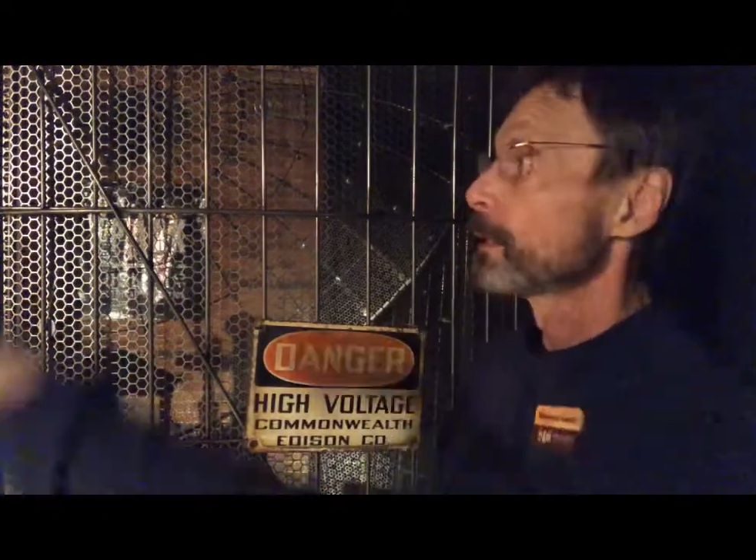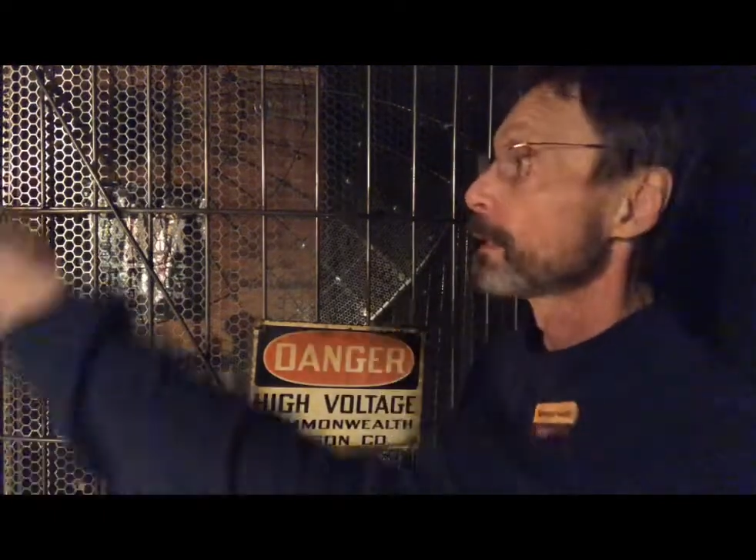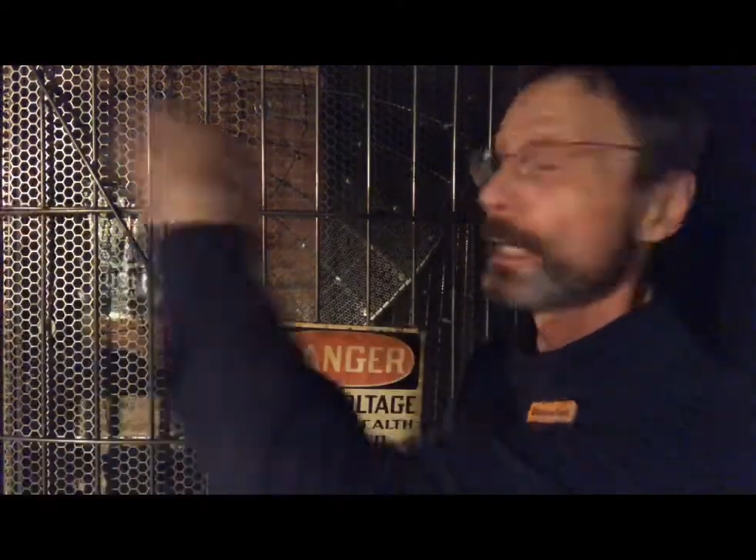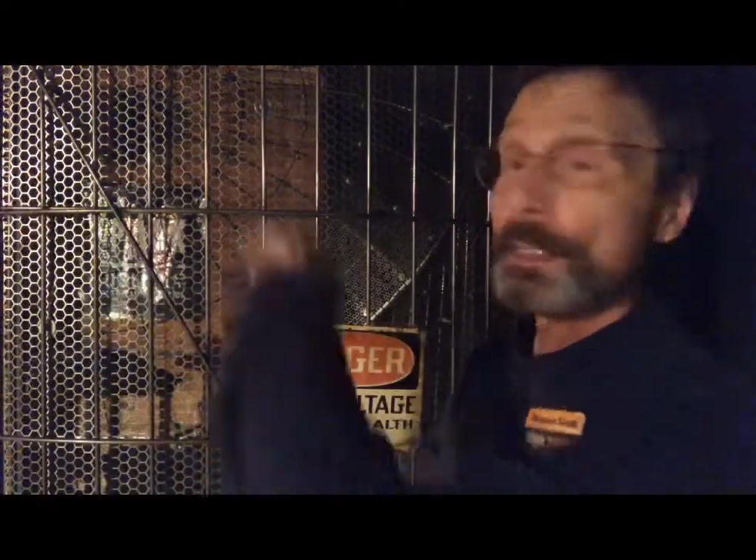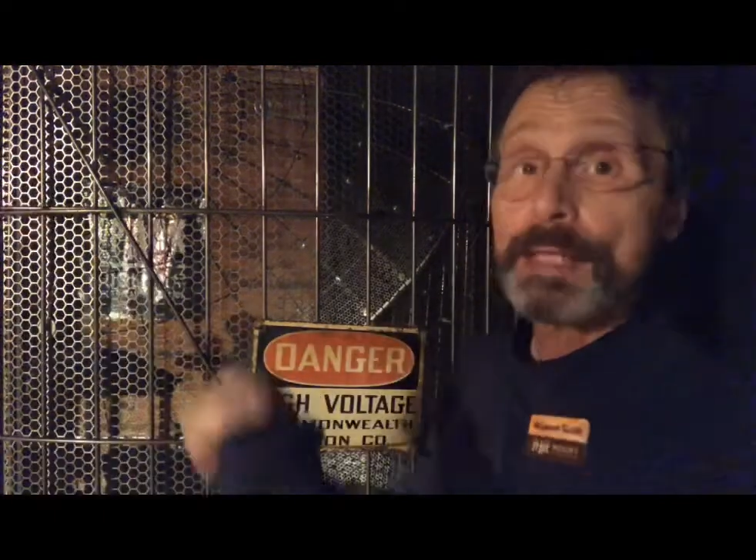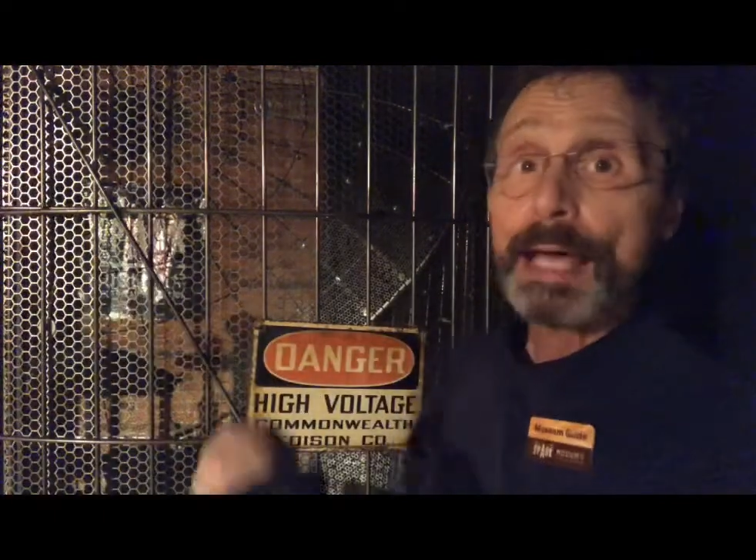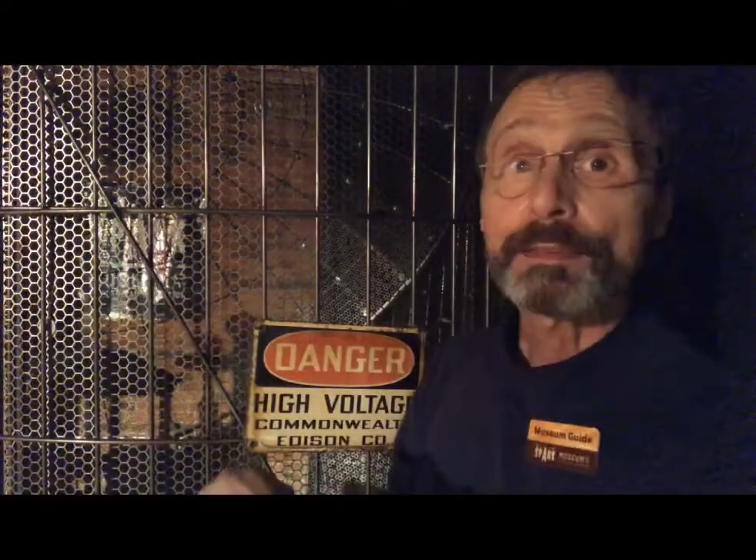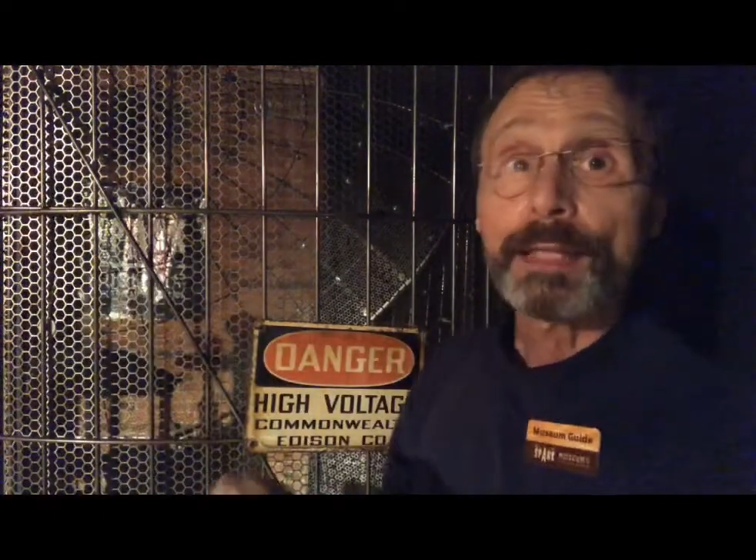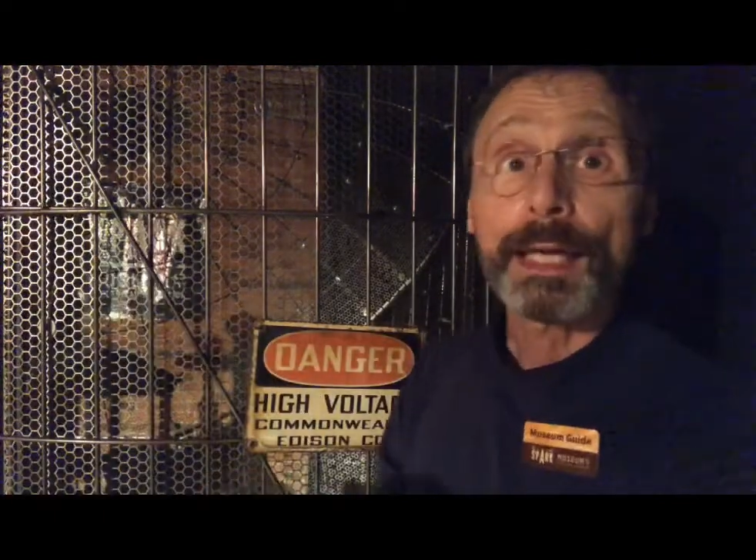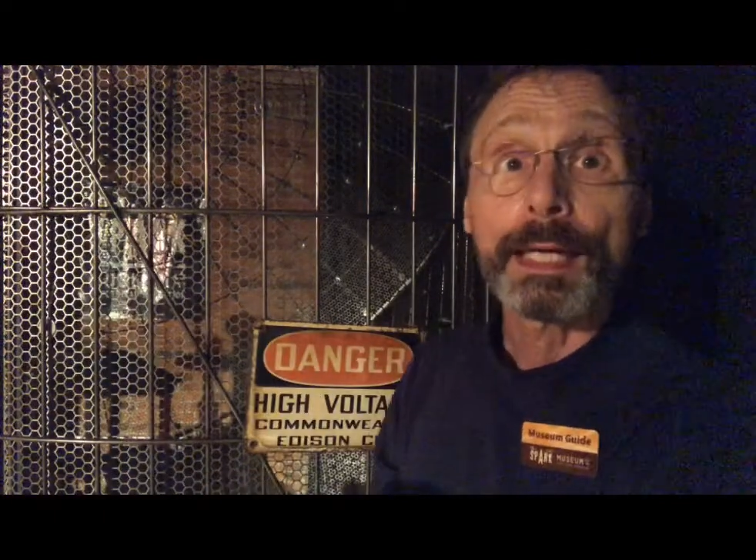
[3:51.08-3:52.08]
hits that
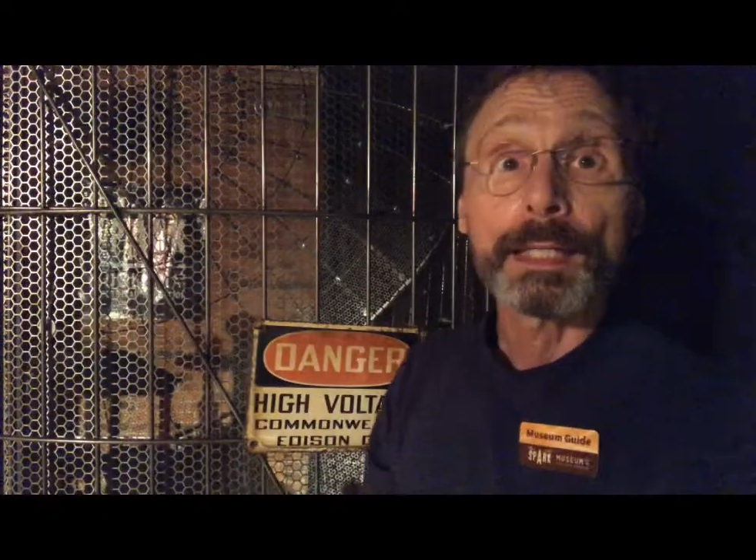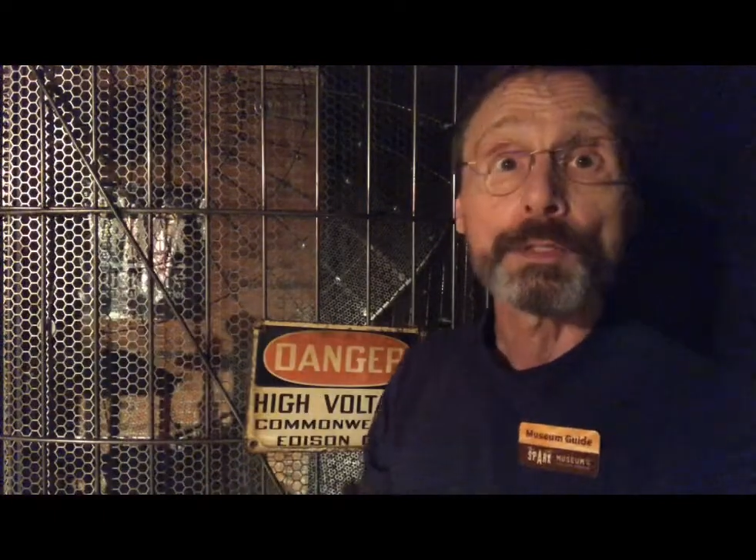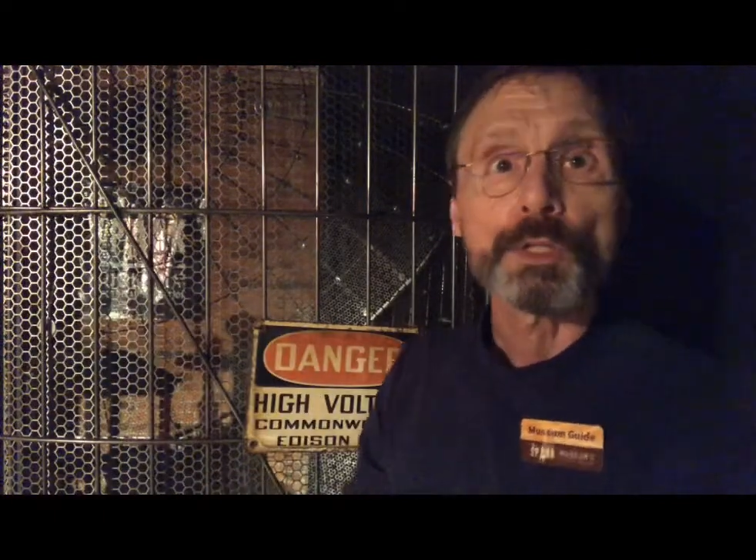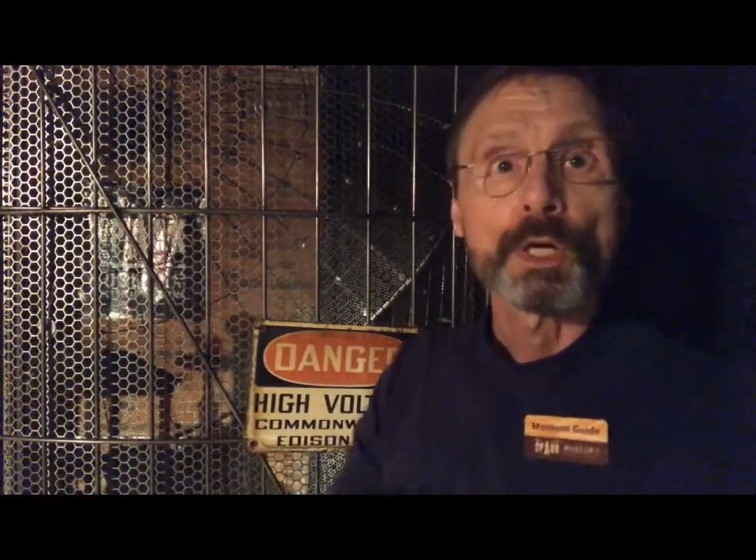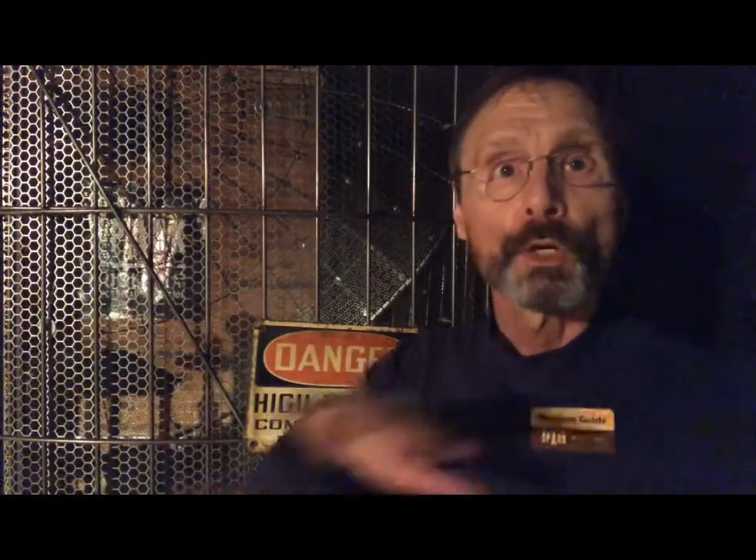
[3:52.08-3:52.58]
cage,